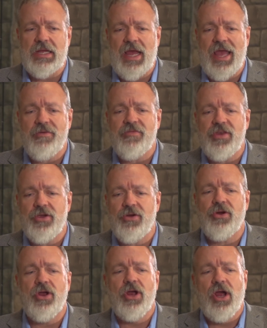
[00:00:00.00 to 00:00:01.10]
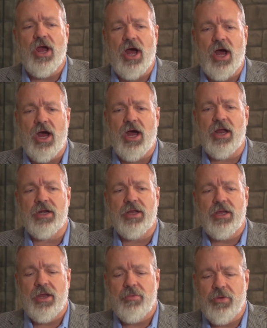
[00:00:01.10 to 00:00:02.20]
heavier on
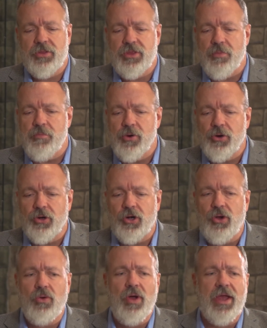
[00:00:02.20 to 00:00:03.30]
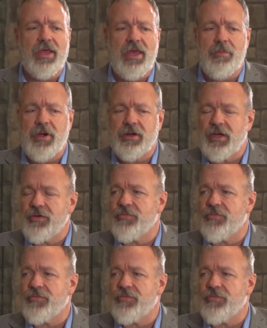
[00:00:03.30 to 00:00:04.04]
the Merlot and Cabernet